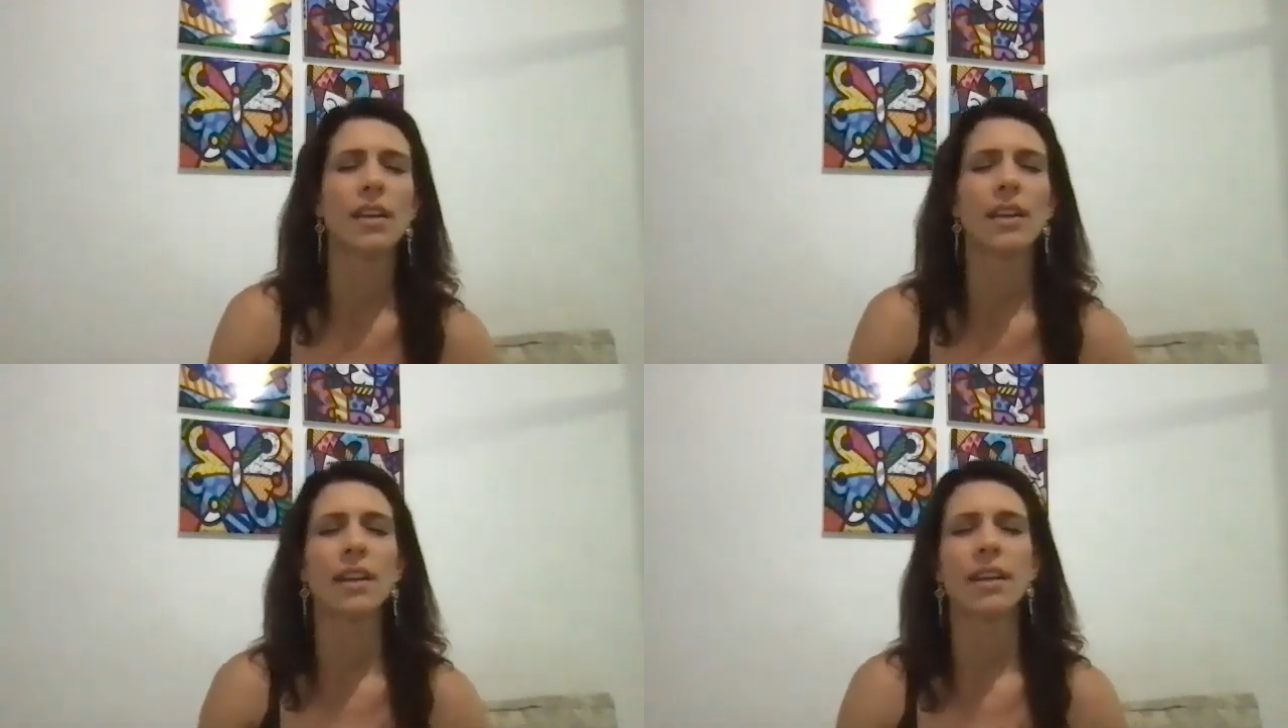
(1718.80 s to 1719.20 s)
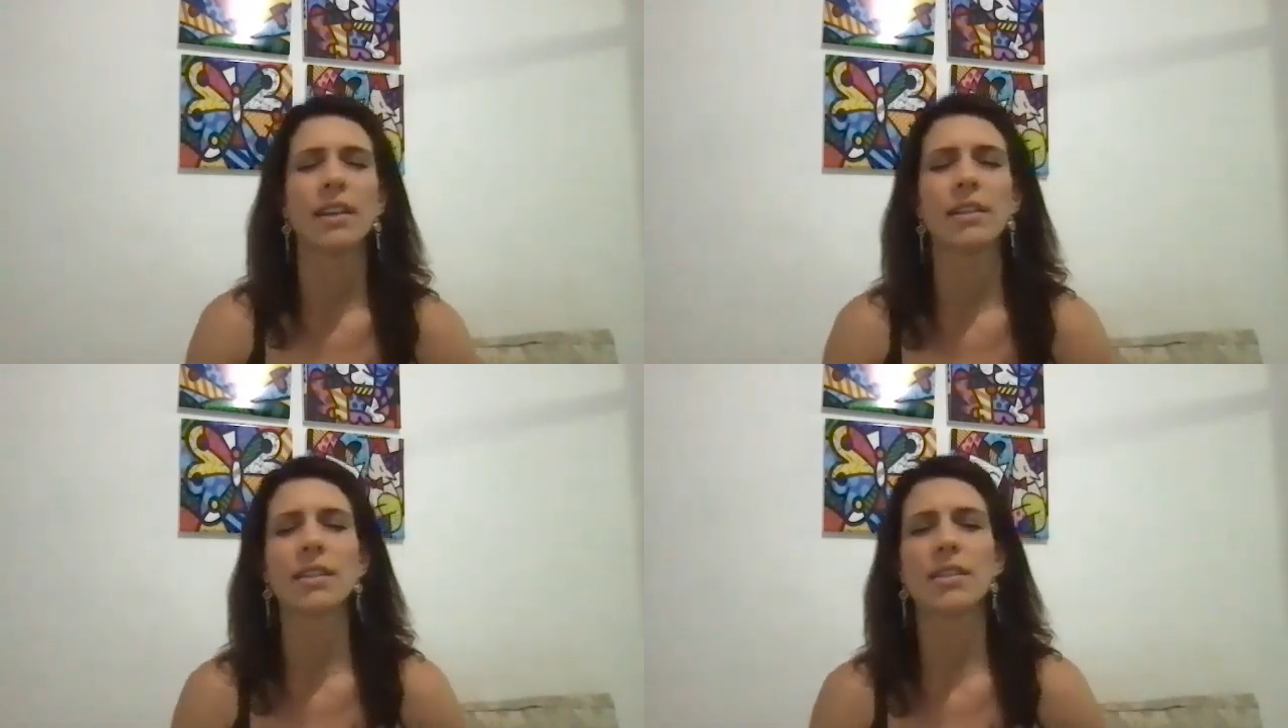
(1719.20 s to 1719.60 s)

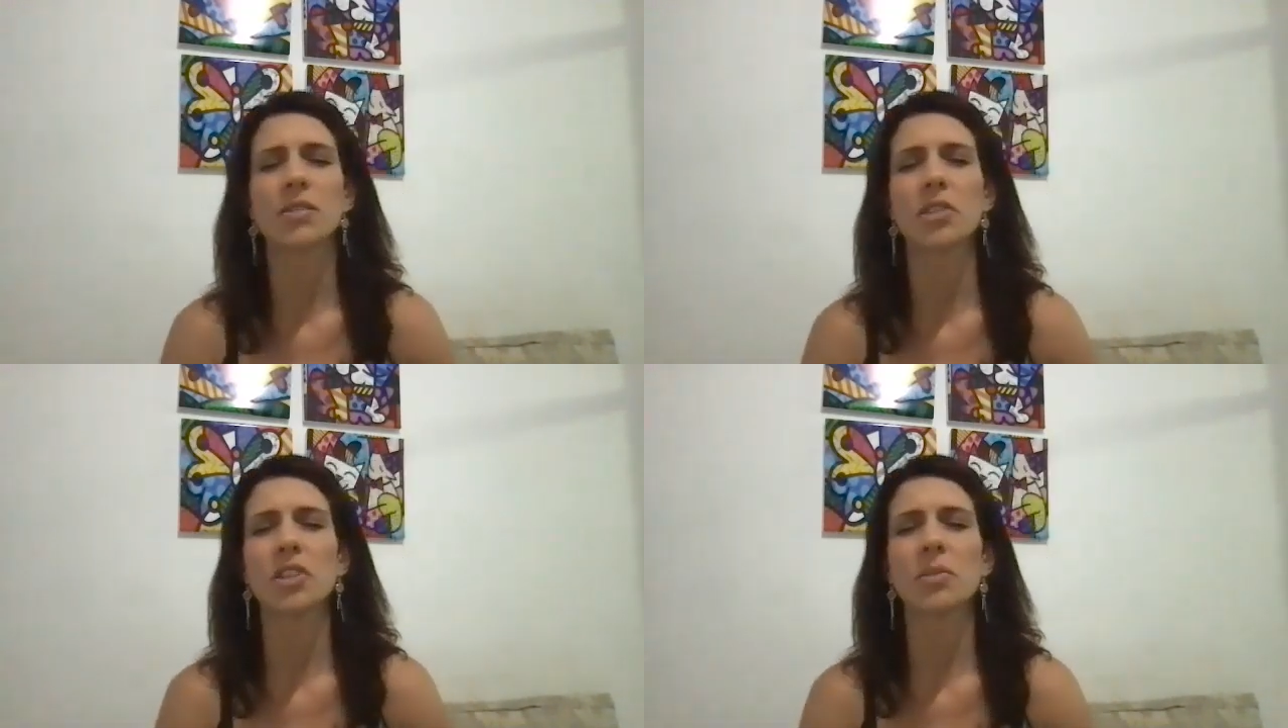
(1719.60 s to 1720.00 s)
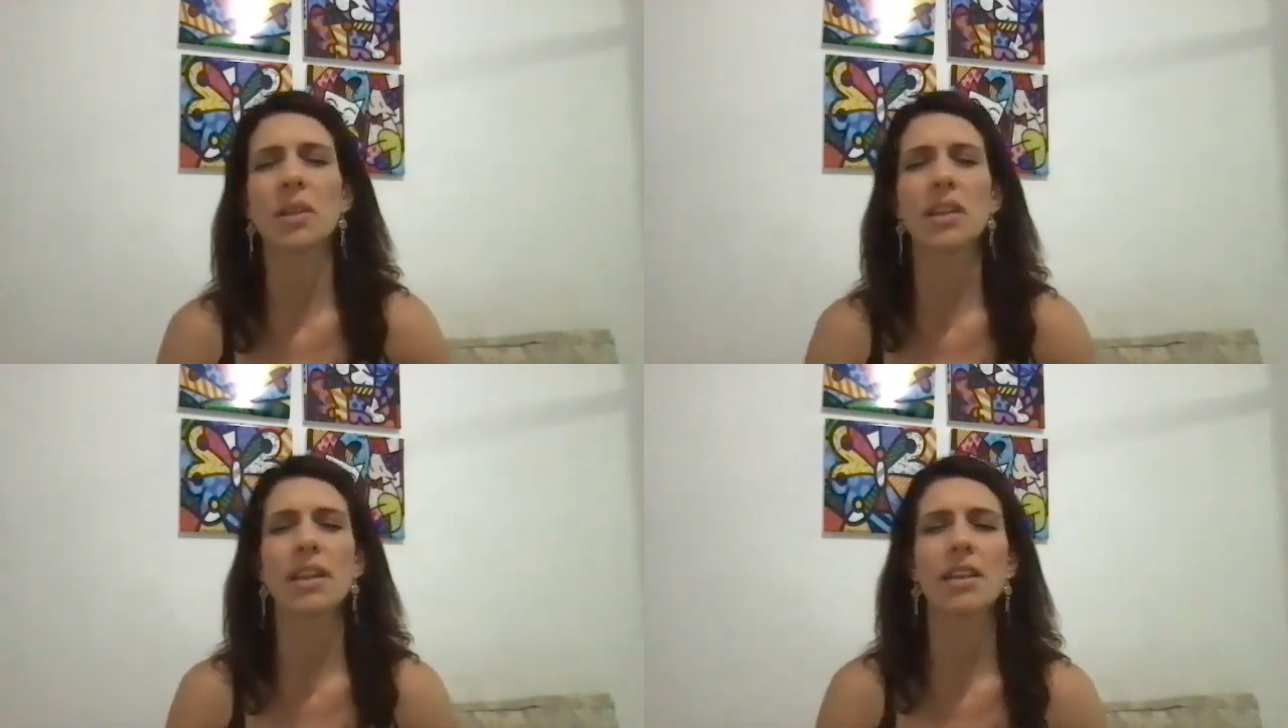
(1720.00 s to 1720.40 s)
and
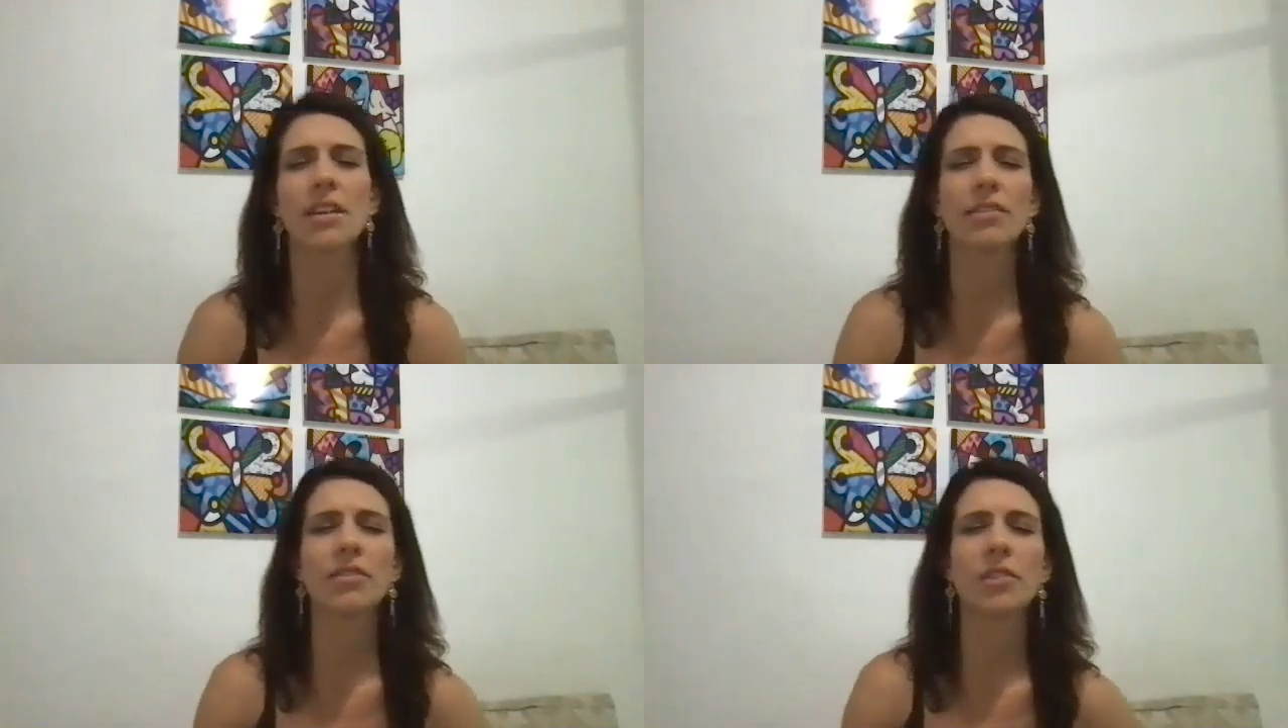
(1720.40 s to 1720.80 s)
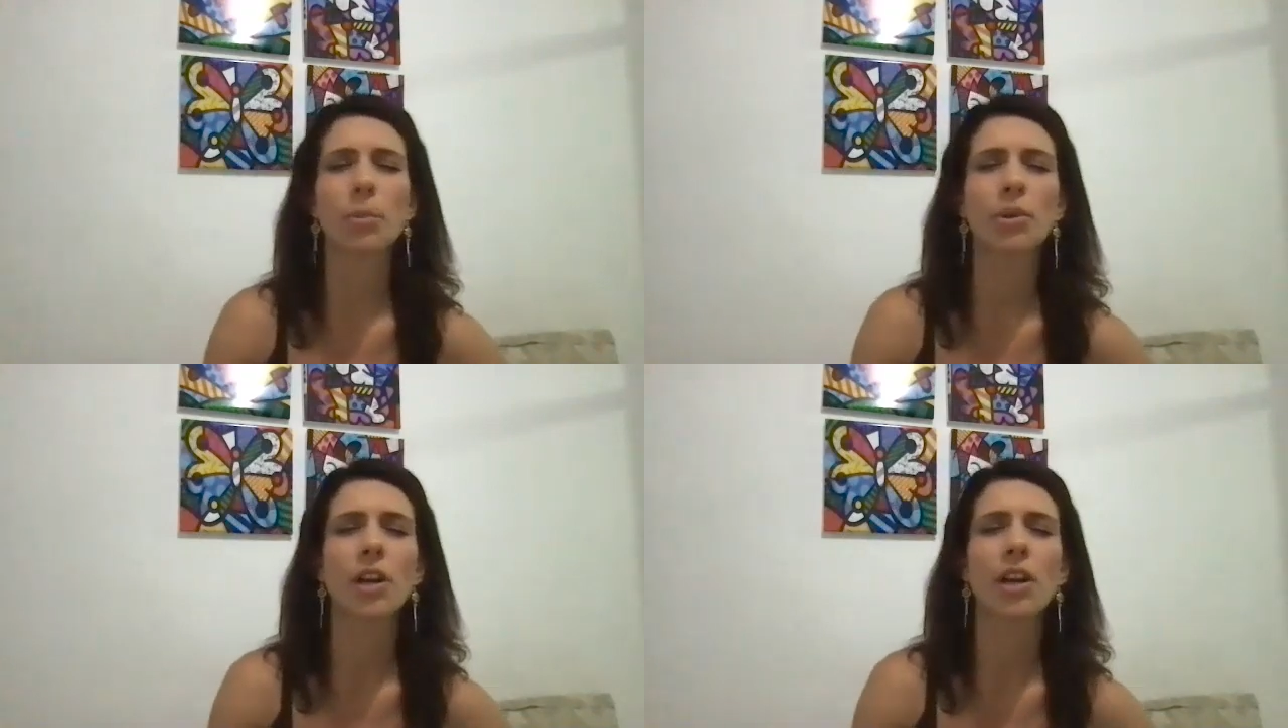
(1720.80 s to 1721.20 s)
circulating of the
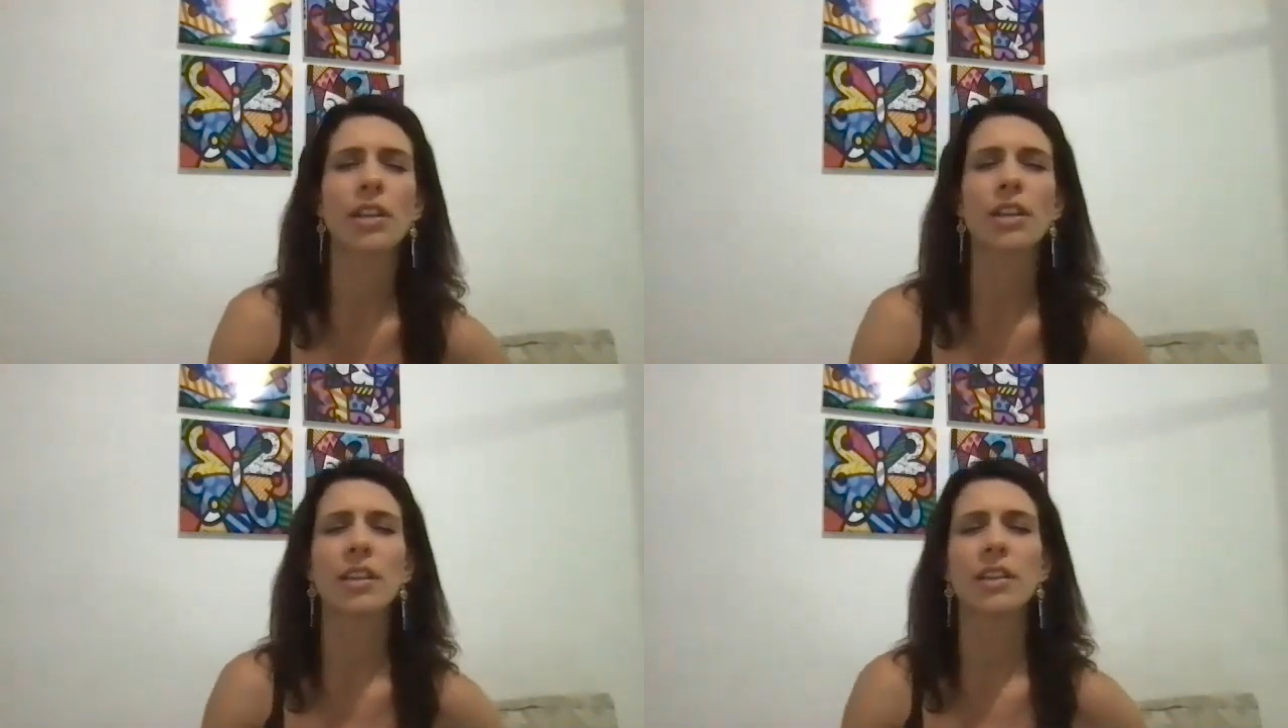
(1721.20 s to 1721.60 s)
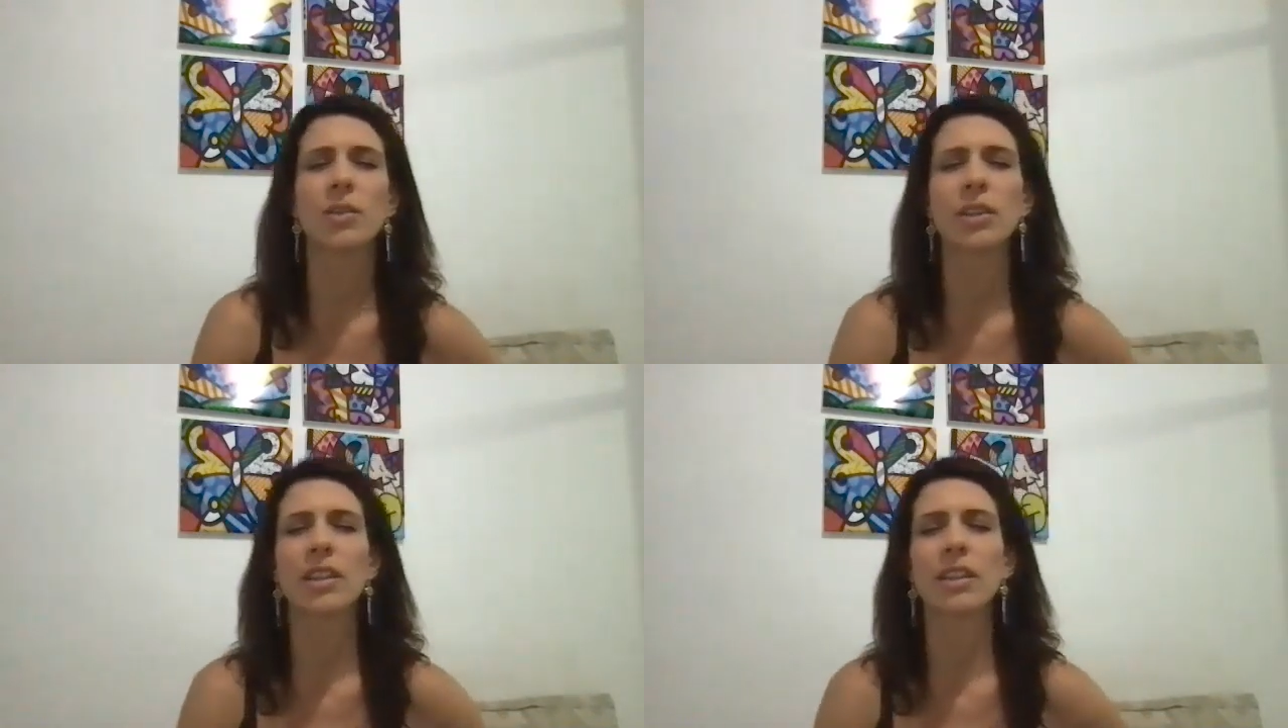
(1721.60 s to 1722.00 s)
prana
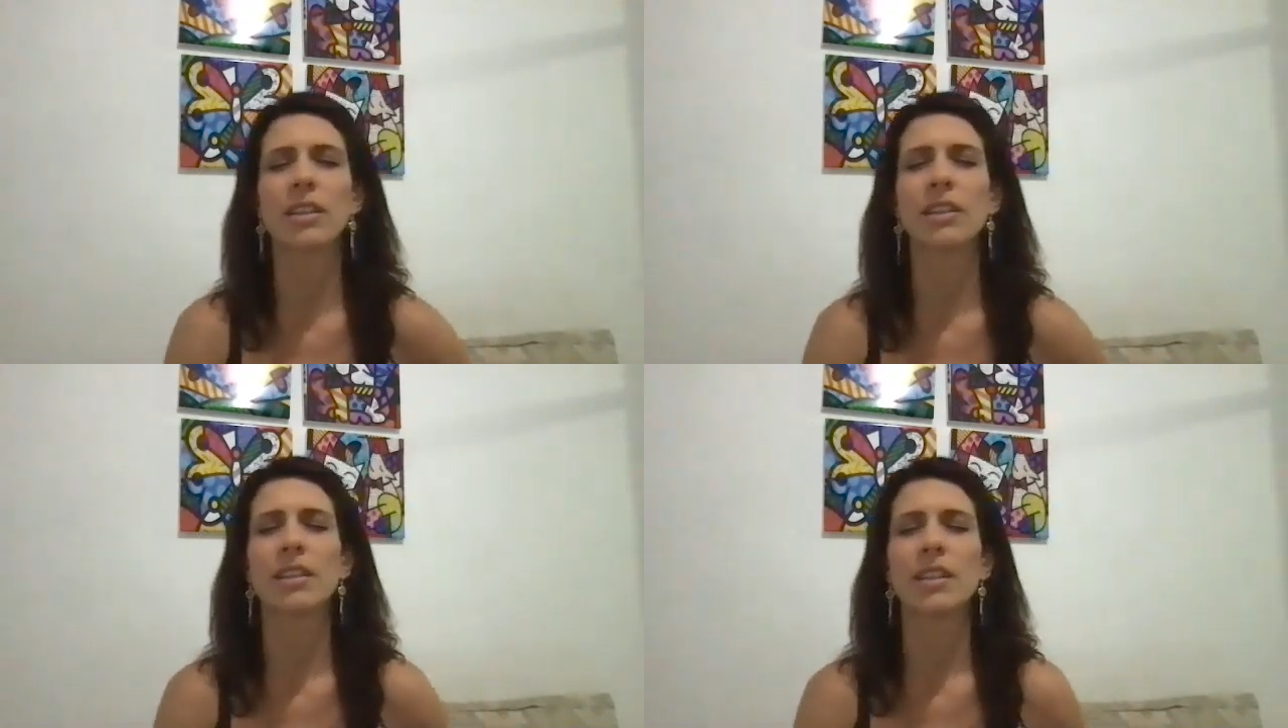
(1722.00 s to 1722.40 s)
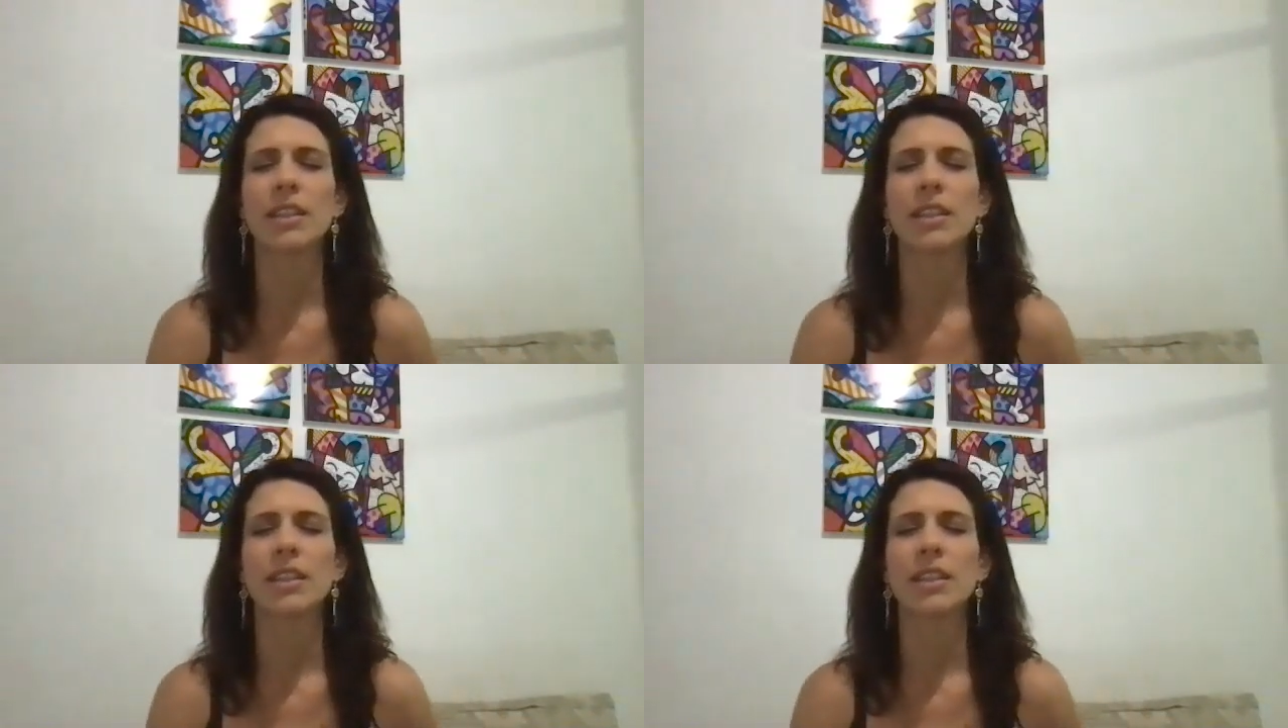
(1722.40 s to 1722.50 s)
or the